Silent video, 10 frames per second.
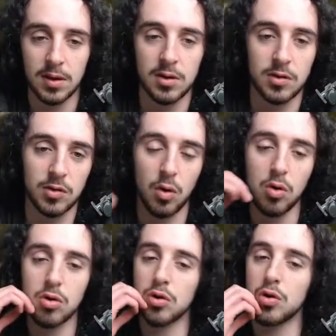To all
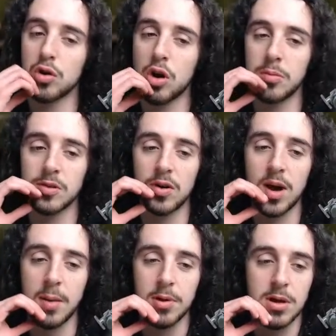crew, comms are
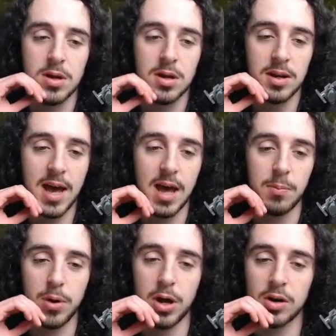up. Nat,
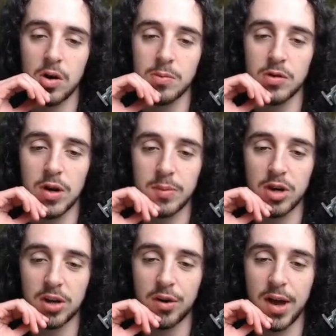Bert, comms are up.
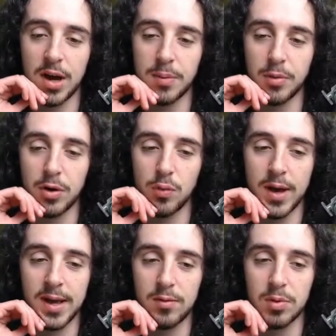Check your AI. I'm going to
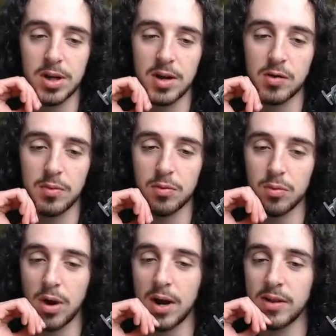wake everybody else up from
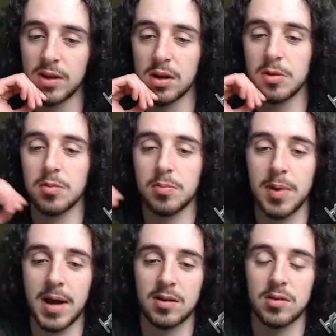cryo, and then coming to
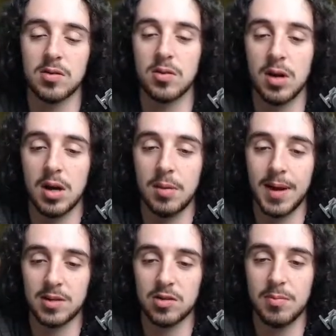back uh,
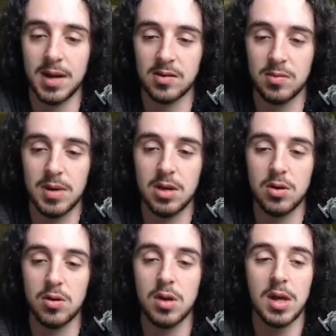back to Mac to meet
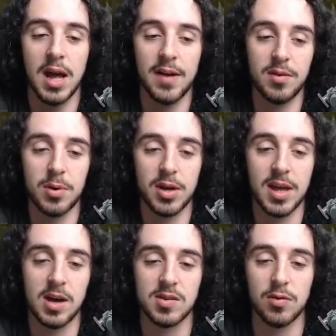you. Everybody
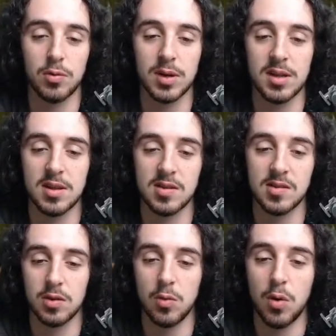else, if you're reading this,
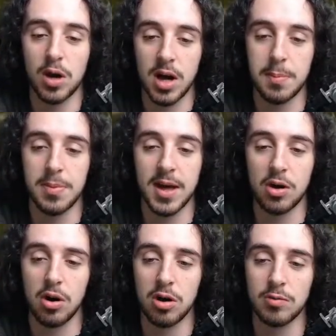you woke up. Thank
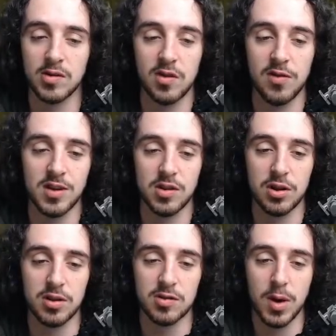God. Rescue vessel
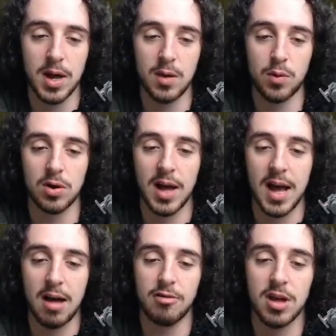on its way. We'll
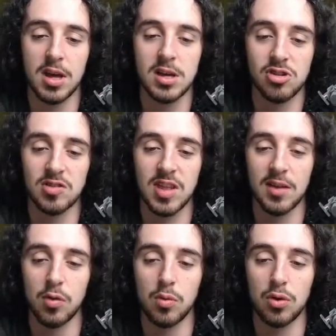have. Just
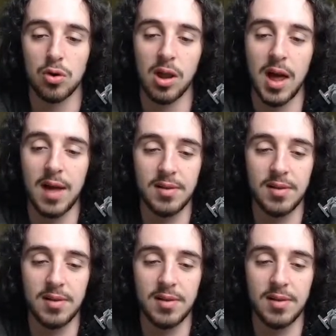thankful we're all alive.